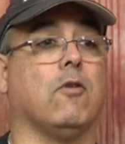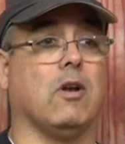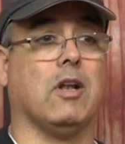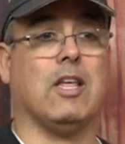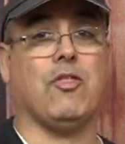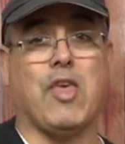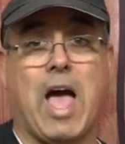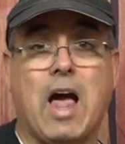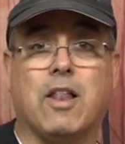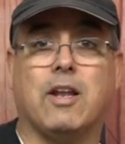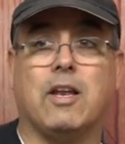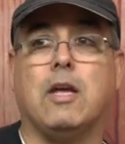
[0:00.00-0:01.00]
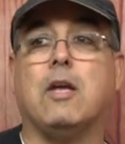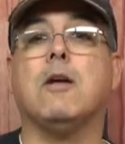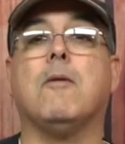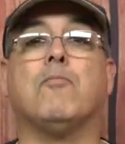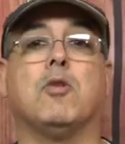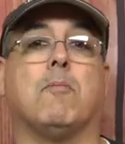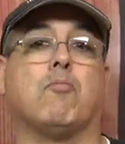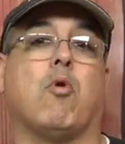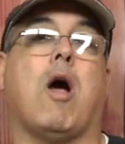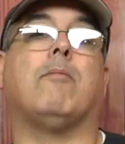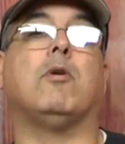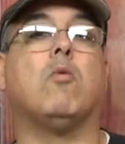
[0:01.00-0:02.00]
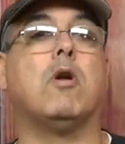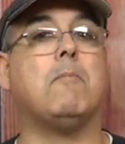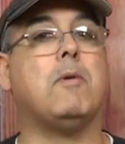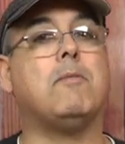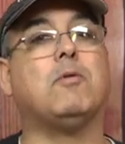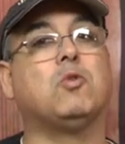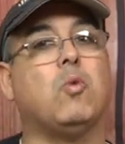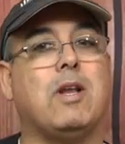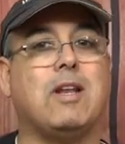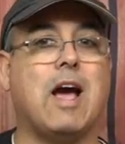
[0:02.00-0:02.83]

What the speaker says: for lethality, you probably want to be between